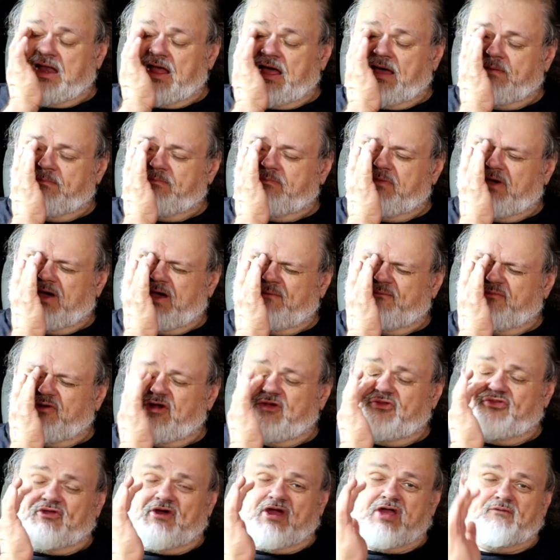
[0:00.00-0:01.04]
I'm
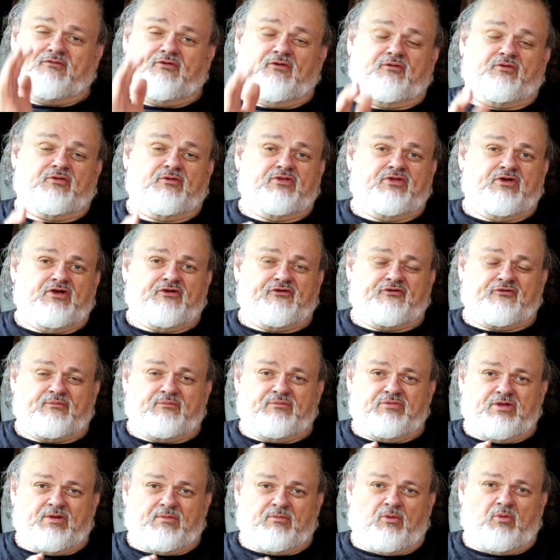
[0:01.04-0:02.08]
very thankful for this.
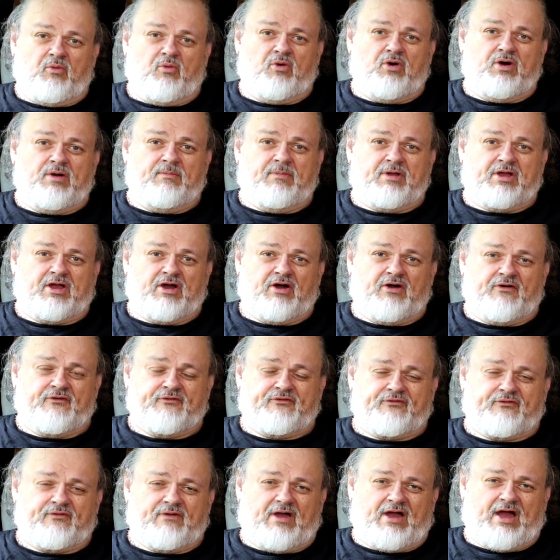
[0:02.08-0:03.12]
Number one,
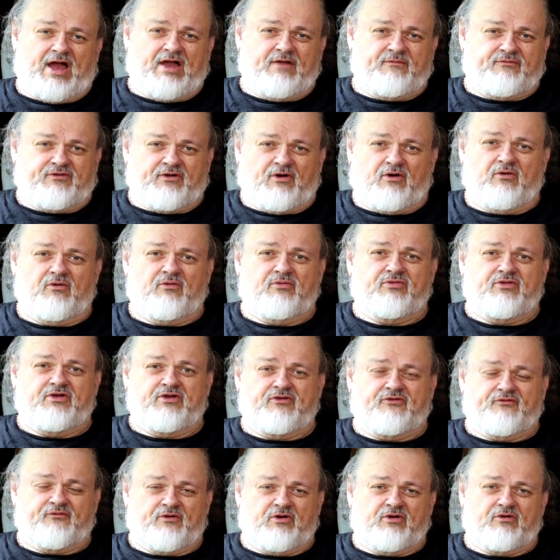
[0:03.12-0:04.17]
because I have told
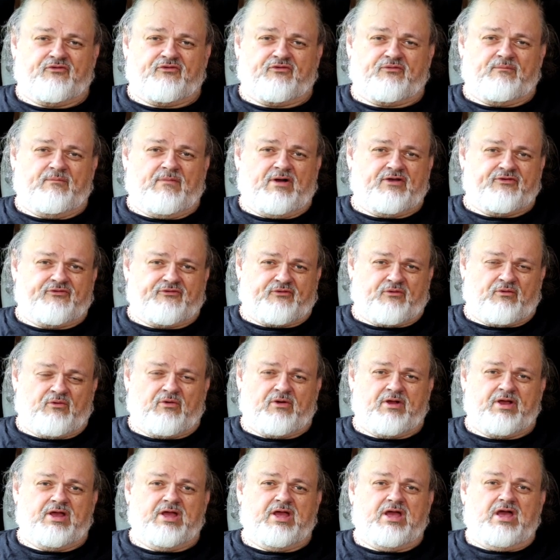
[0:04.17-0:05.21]
these folks my
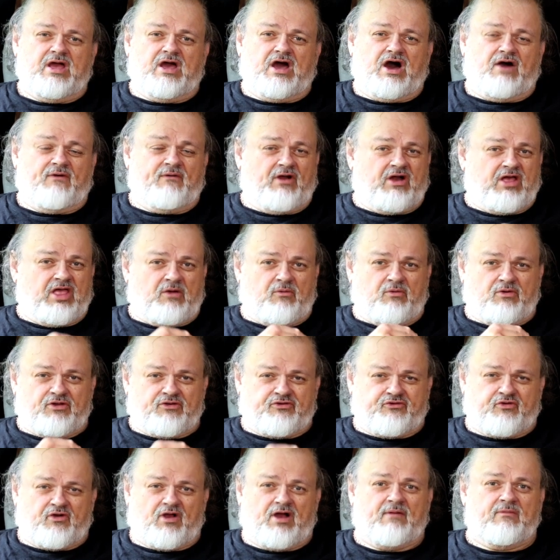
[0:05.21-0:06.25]
story of how I want
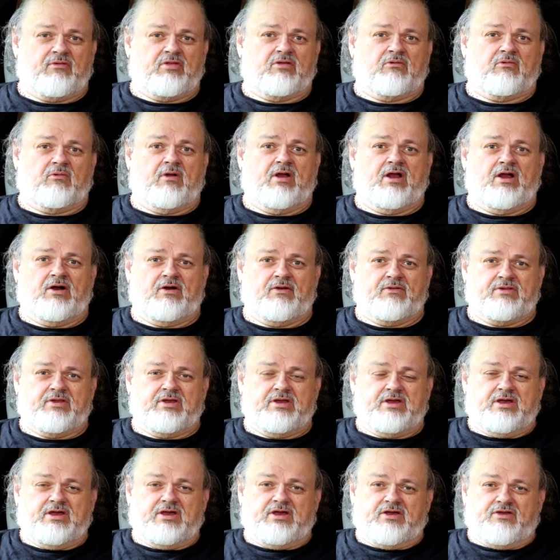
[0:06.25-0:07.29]
to travel around,
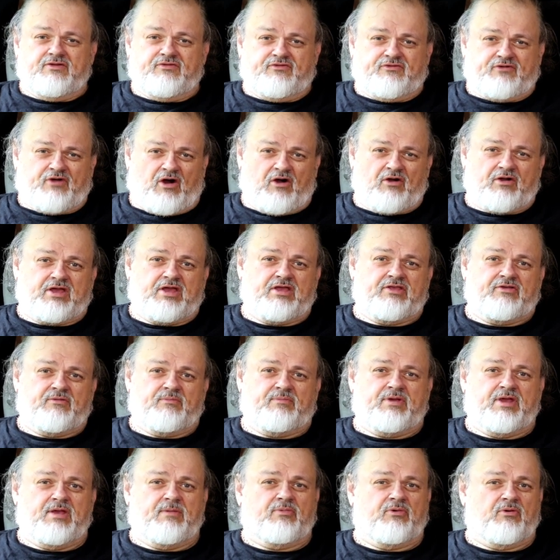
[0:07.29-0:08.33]
talking to
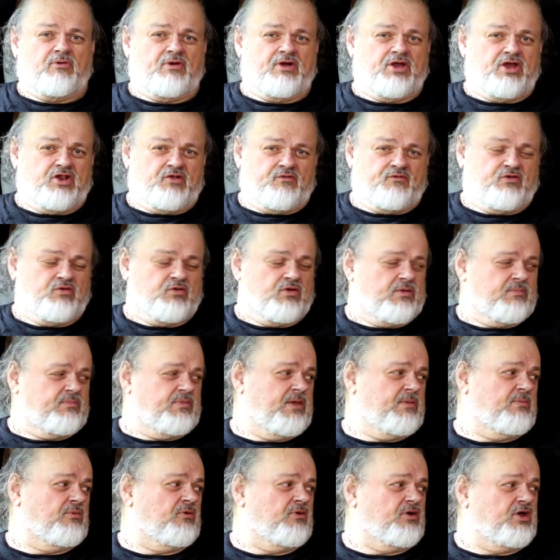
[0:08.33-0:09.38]
people, interviewing
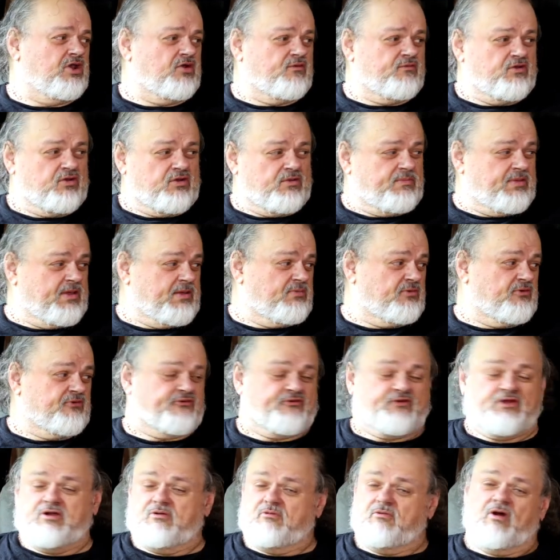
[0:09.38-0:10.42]
people
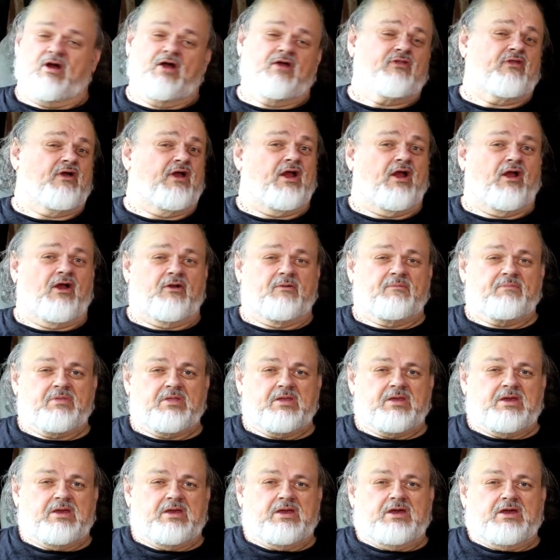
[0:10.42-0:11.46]
sitting right there,
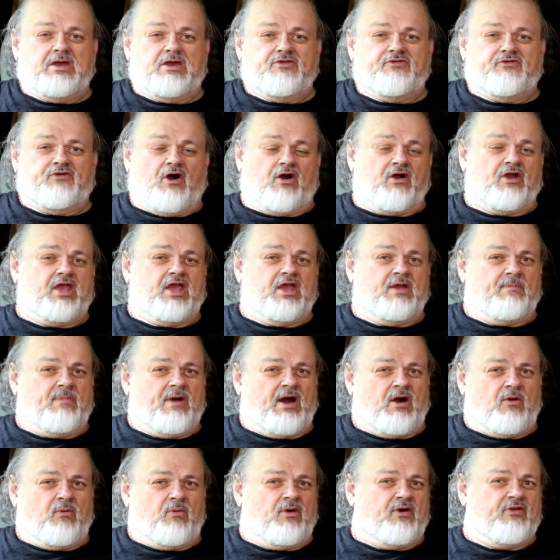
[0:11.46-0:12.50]
talking
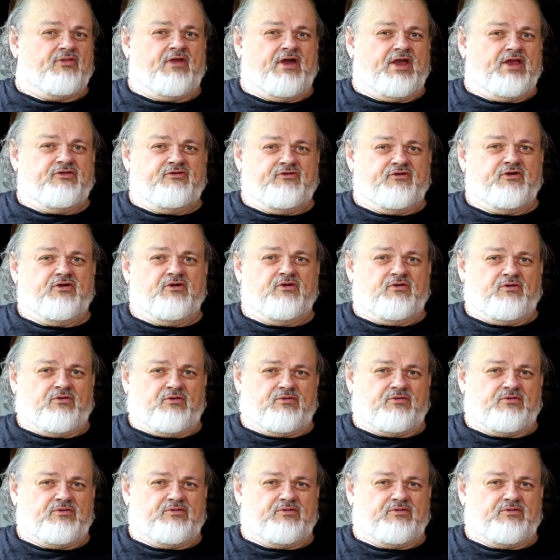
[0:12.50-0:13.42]
about what they do,